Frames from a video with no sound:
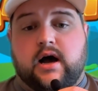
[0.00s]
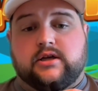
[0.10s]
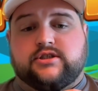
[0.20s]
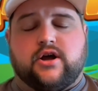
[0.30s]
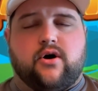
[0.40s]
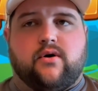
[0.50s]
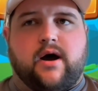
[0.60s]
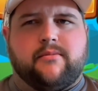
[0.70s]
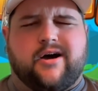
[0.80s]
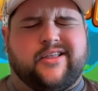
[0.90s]
So
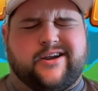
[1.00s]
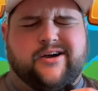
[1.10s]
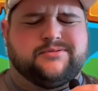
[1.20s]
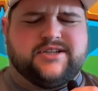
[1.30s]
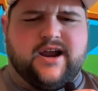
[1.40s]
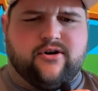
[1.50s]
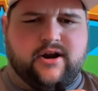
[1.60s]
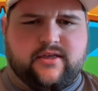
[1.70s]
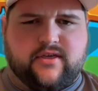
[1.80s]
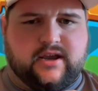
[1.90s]
I'm not like upset or
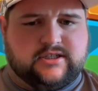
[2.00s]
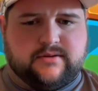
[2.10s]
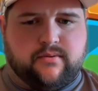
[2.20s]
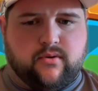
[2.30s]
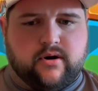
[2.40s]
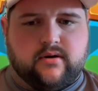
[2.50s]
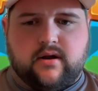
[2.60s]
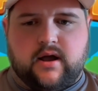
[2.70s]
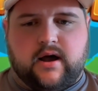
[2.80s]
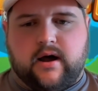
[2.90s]
anything at support.
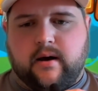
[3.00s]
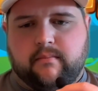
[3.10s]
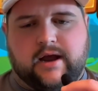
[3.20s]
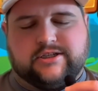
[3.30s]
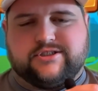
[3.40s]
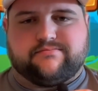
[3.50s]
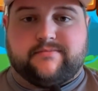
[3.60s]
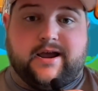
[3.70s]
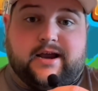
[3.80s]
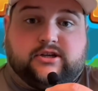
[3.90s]
I
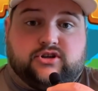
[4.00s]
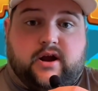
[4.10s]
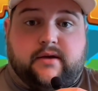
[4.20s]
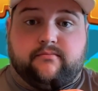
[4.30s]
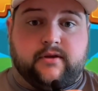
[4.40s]
had to try.